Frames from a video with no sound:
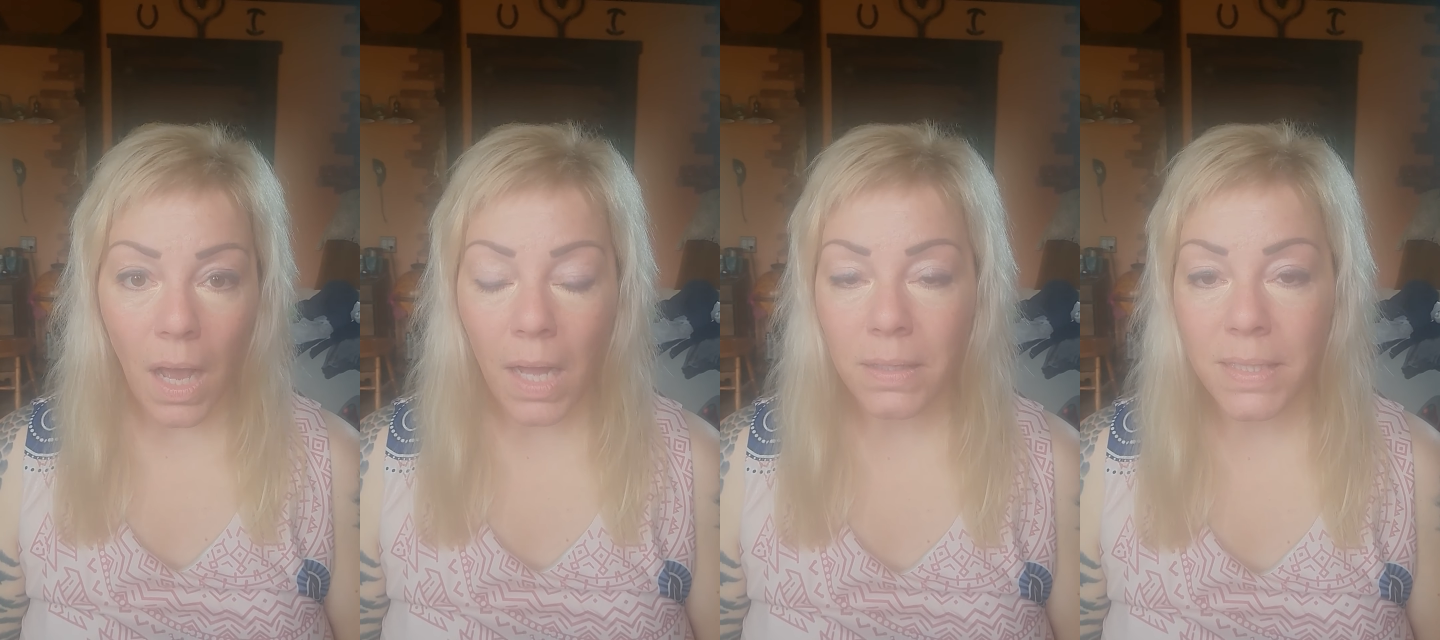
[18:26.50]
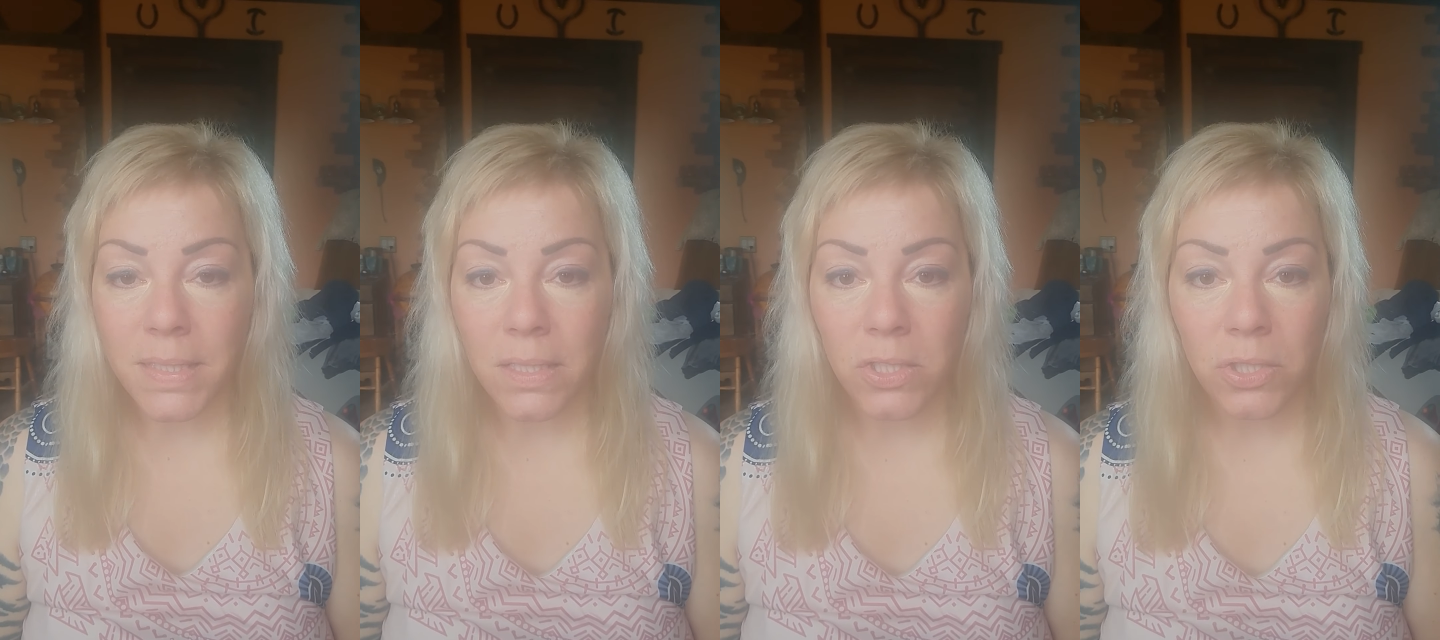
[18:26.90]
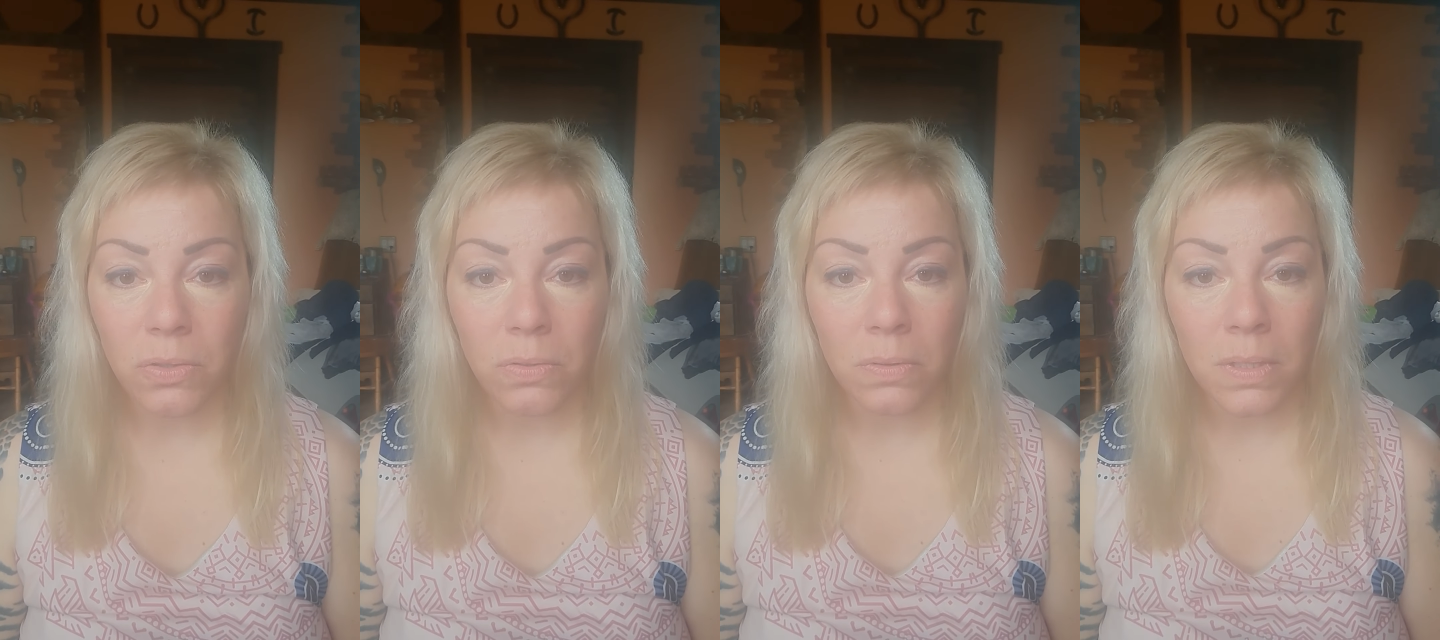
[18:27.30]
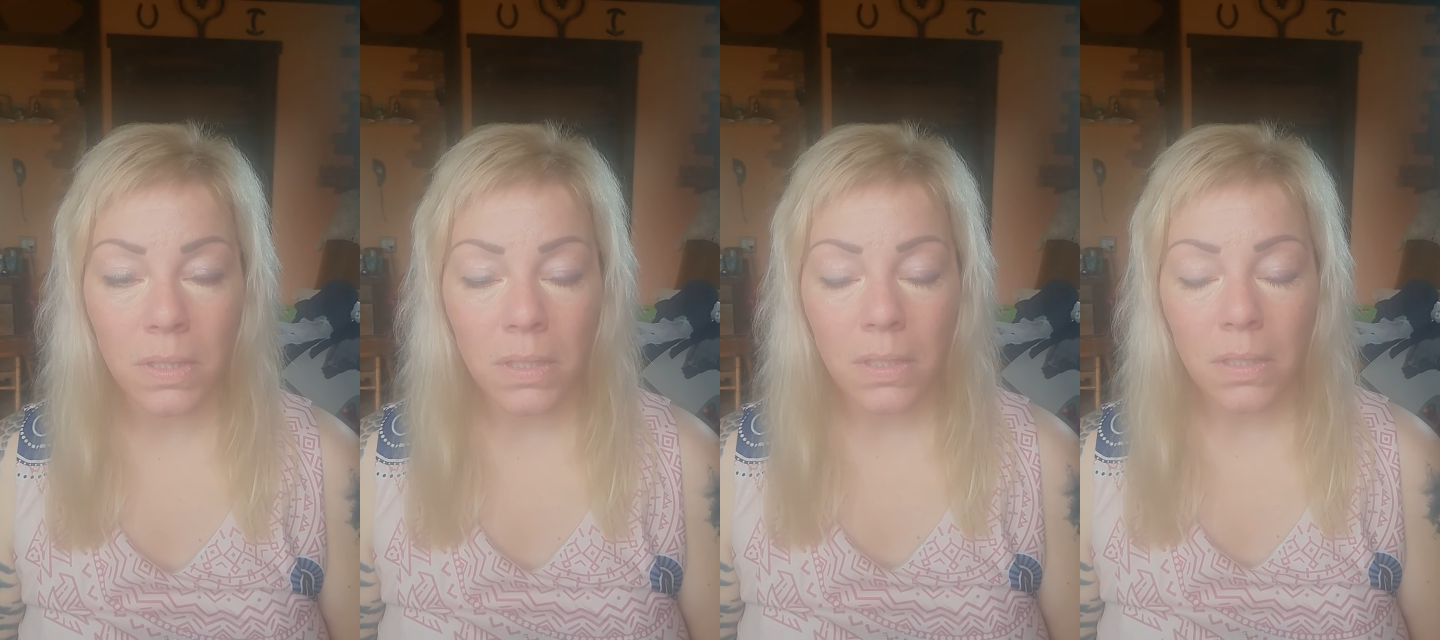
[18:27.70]
I listened to
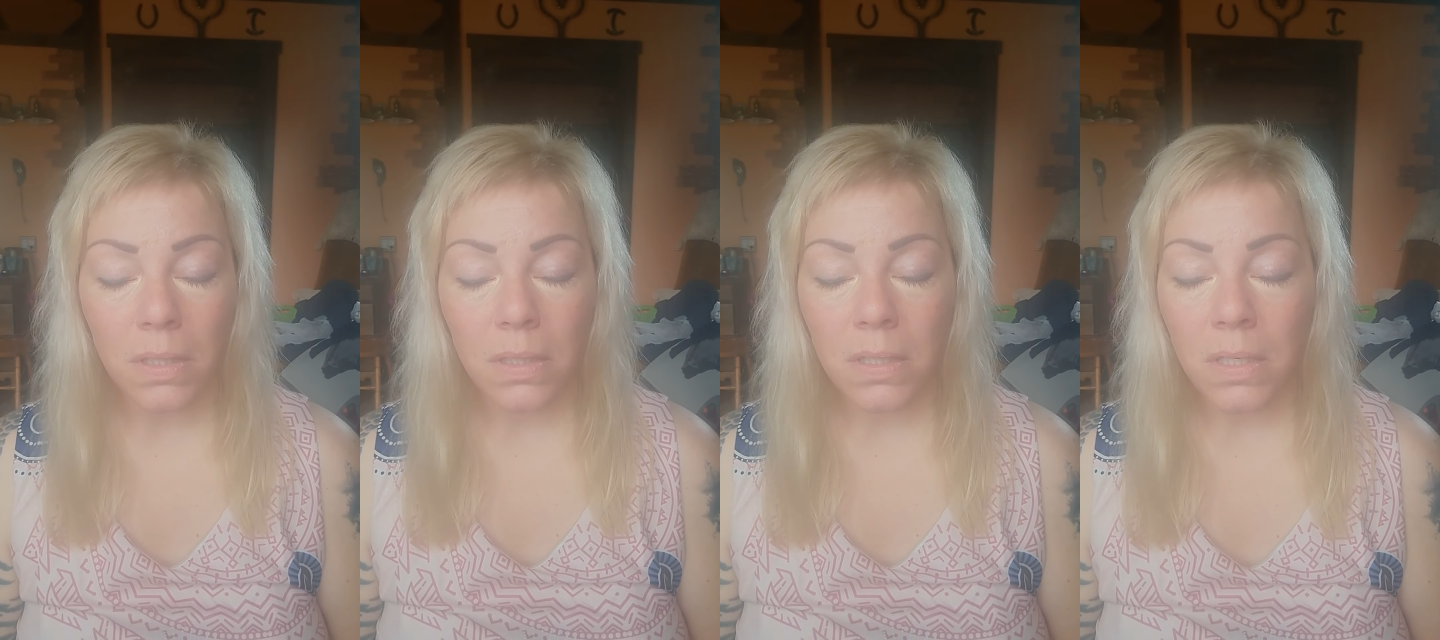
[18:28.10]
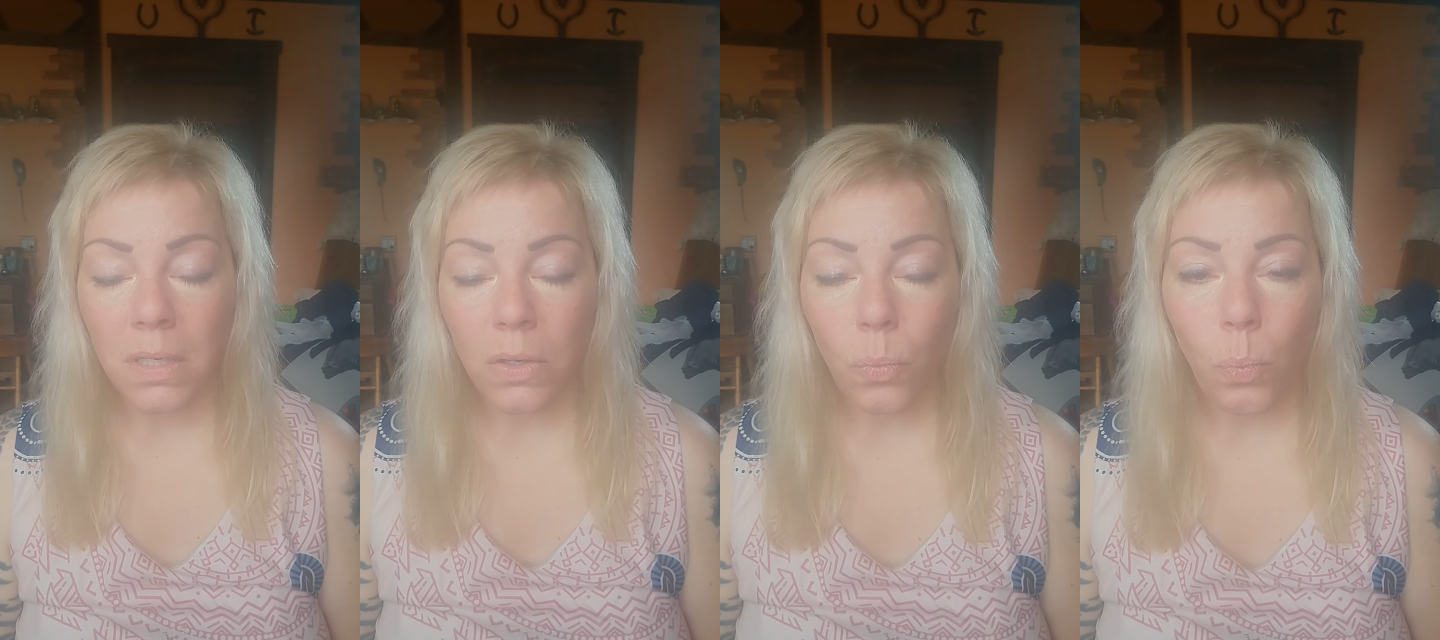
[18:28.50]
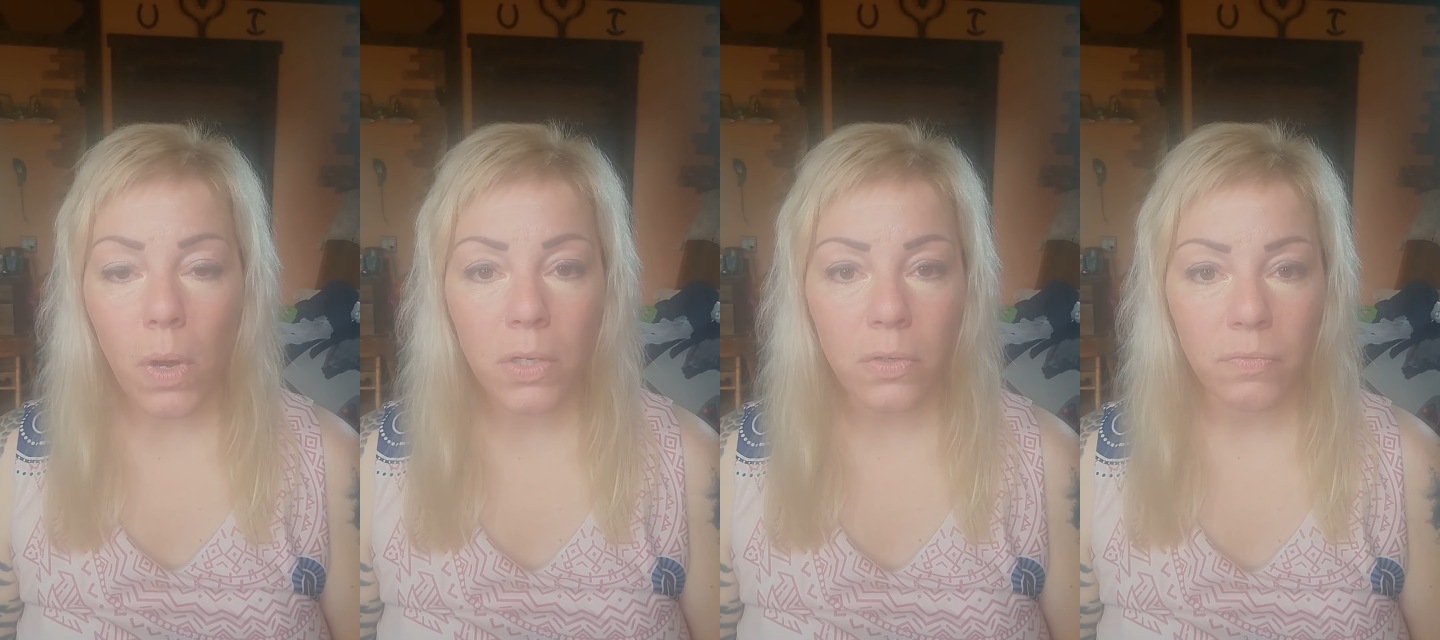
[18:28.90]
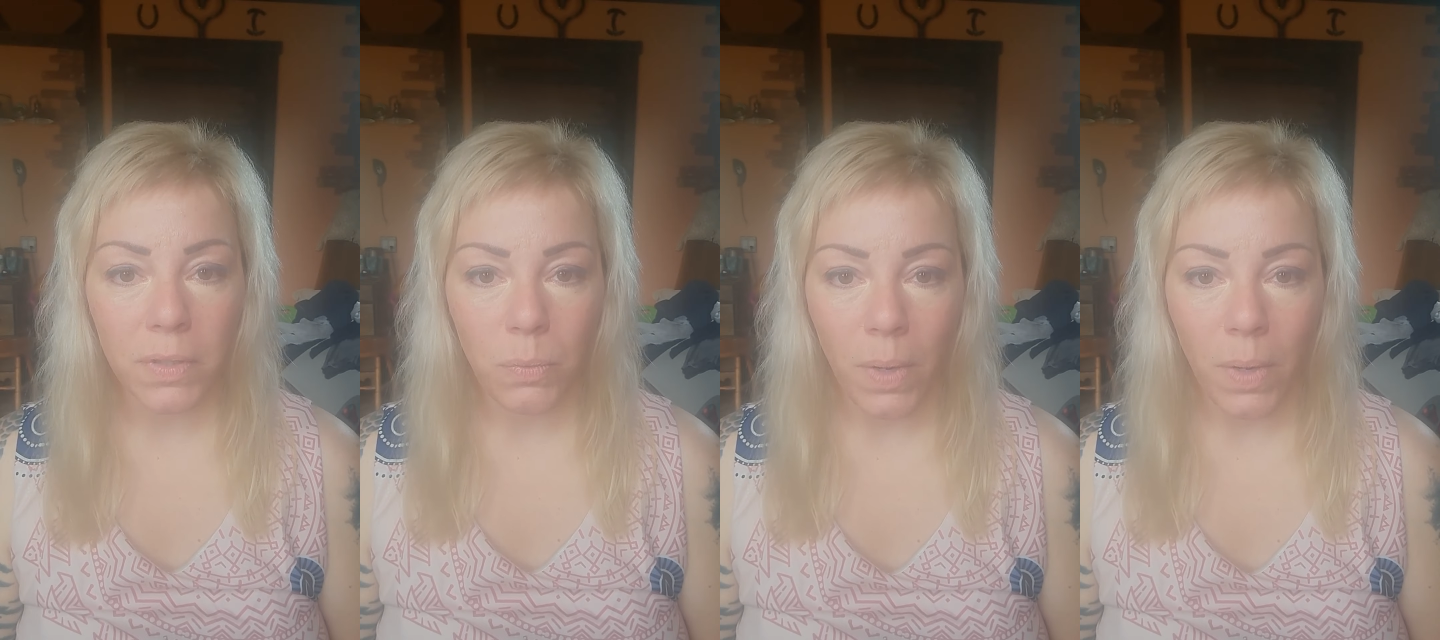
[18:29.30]
wonderfully